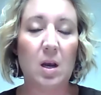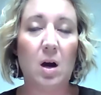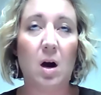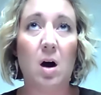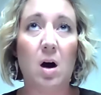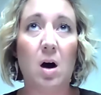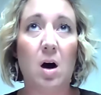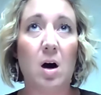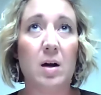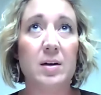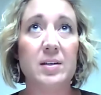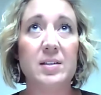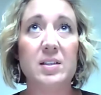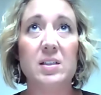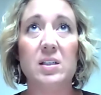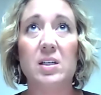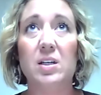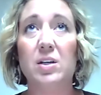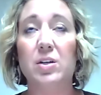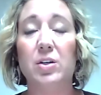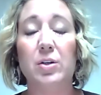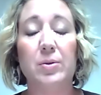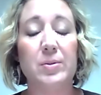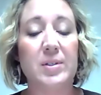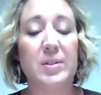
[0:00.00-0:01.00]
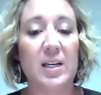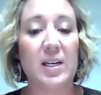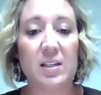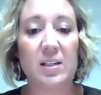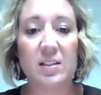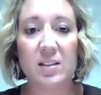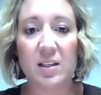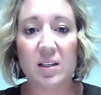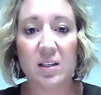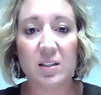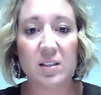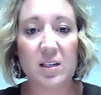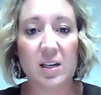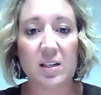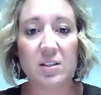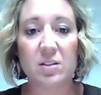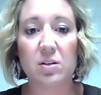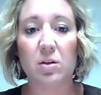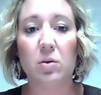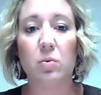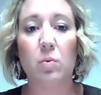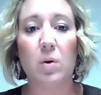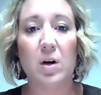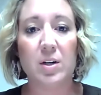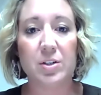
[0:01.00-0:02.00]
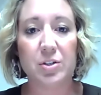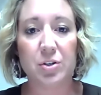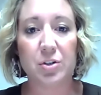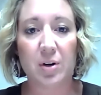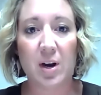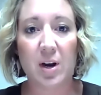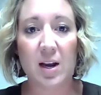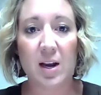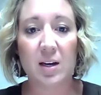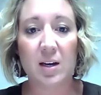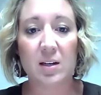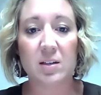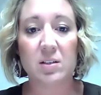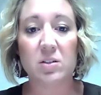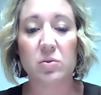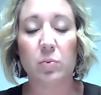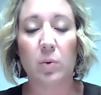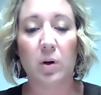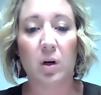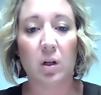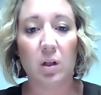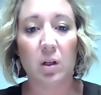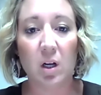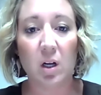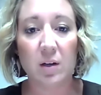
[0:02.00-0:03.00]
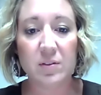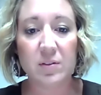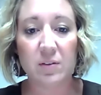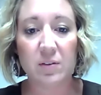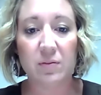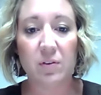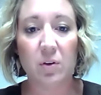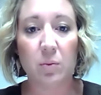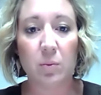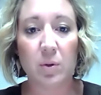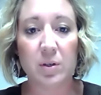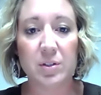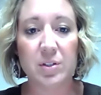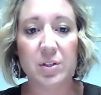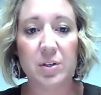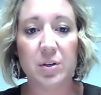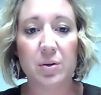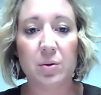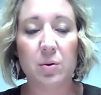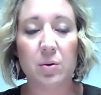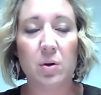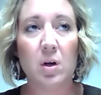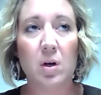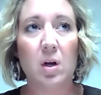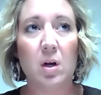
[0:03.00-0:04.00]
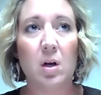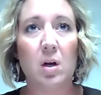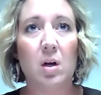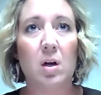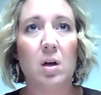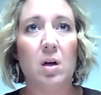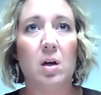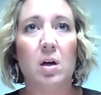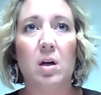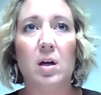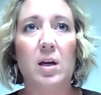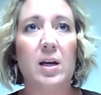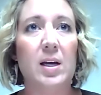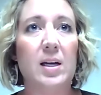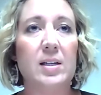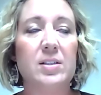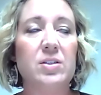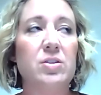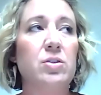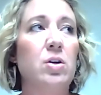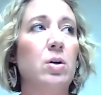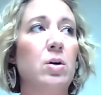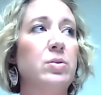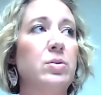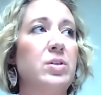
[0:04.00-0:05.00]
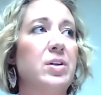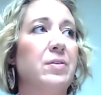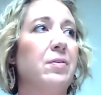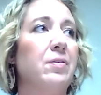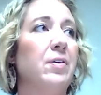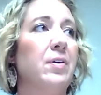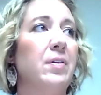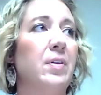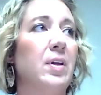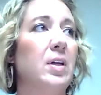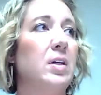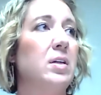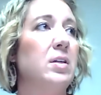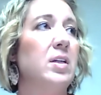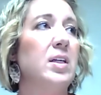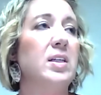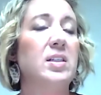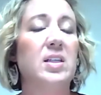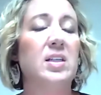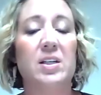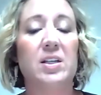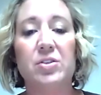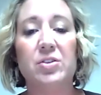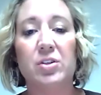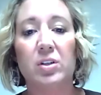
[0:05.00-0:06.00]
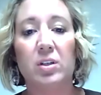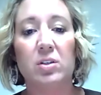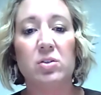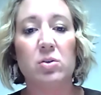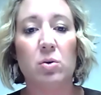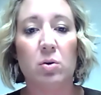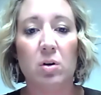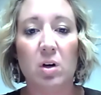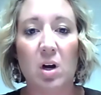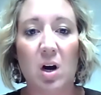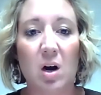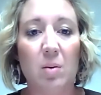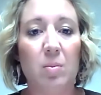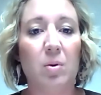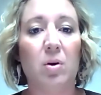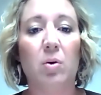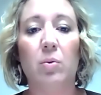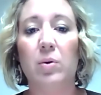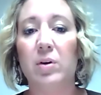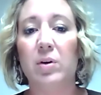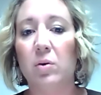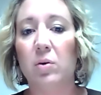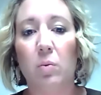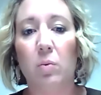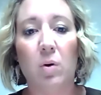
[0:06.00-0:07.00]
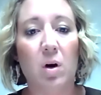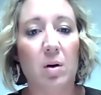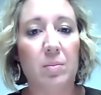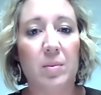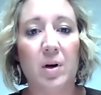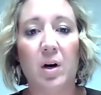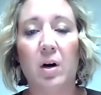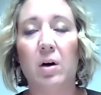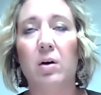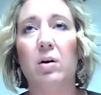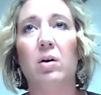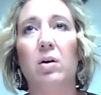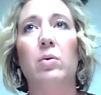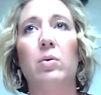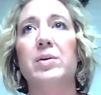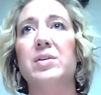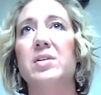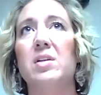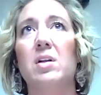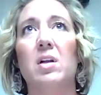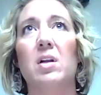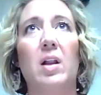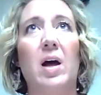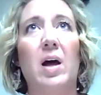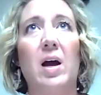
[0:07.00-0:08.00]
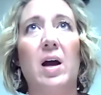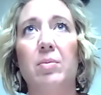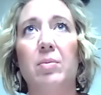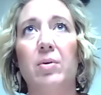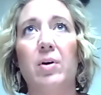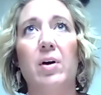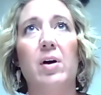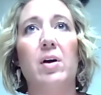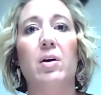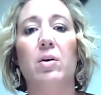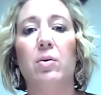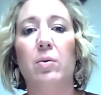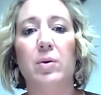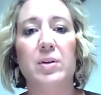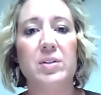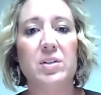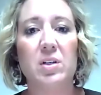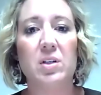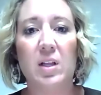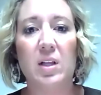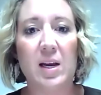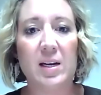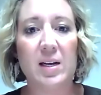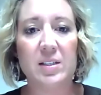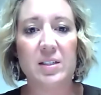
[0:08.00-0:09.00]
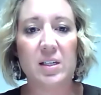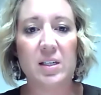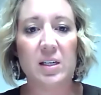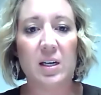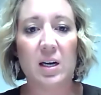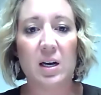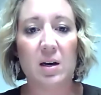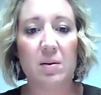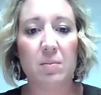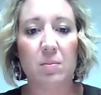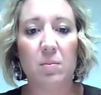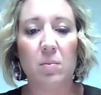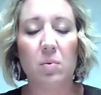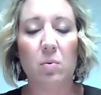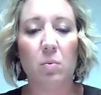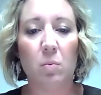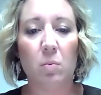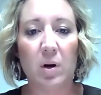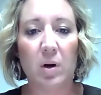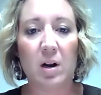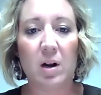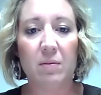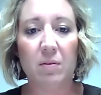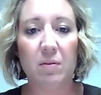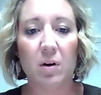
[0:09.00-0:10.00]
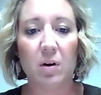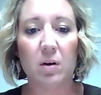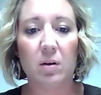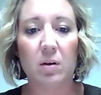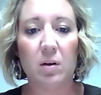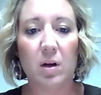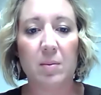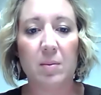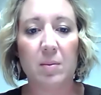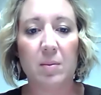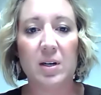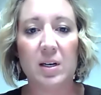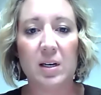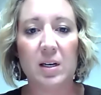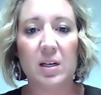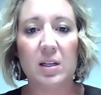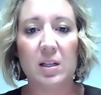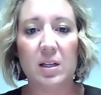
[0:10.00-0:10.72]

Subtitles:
Honestly, use hand sanitizer, wash your hands, wear gloves if you want to. It's no different than touching a doorknob or going to Walmart or going to the library or going to the ATM, whatever. I mean,